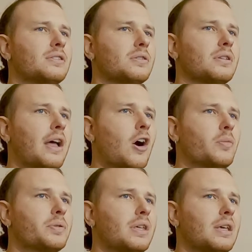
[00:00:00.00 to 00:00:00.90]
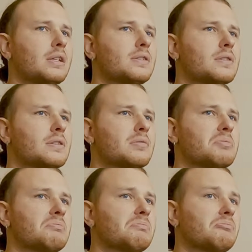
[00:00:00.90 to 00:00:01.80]
to help kids
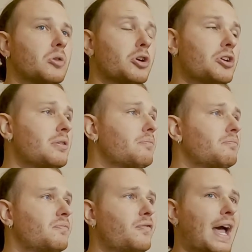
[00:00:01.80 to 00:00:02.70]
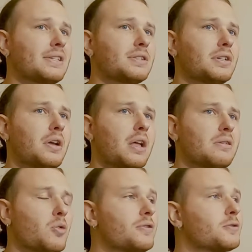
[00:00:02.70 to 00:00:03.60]
learn faster and
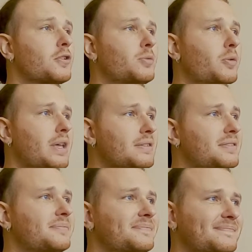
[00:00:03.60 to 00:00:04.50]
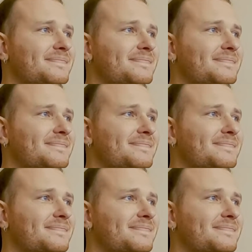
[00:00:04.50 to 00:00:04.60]
in more enjoyable ways.